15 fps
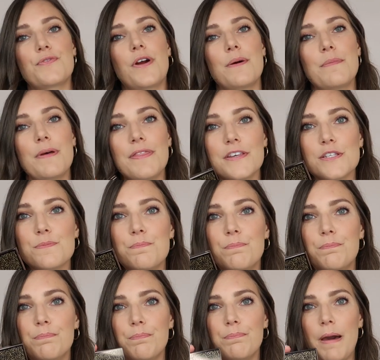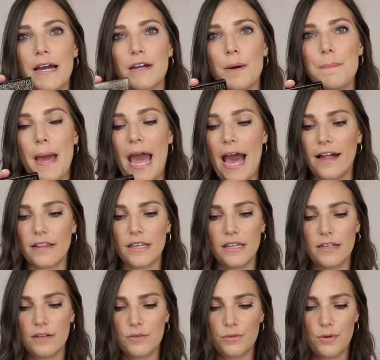from this Becca
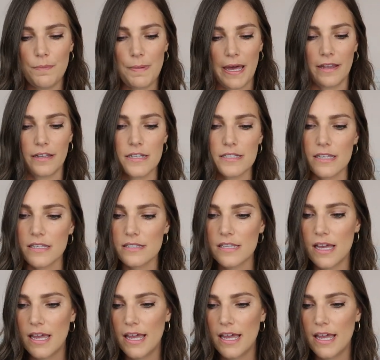palette. What palette is this?